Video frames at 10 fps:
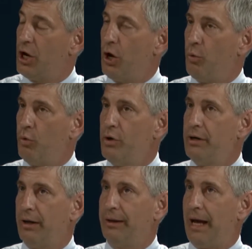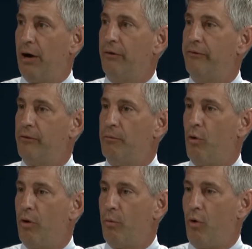would allow for
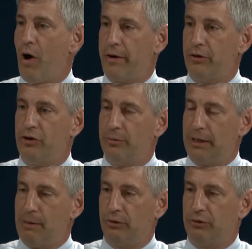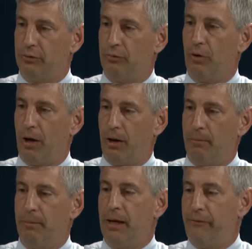more water to be able to um,
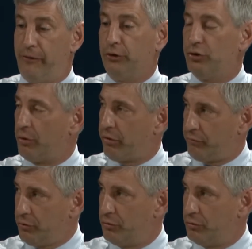filter through, mm